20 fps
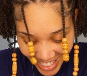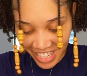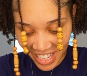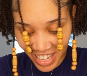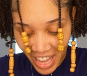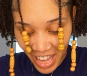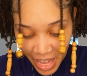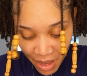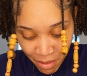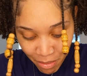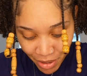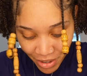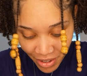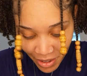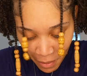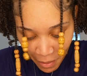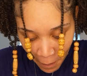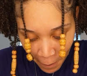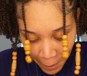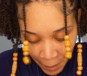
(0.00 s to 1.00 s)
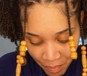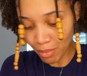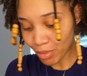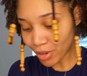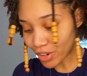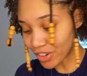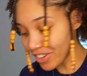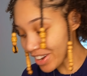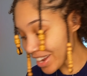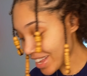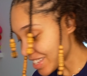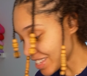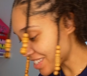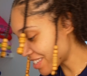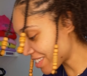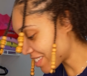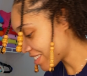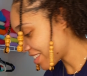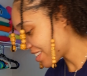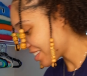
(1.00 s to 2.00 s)
labor
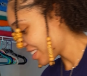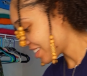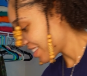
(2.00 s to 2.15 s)
progress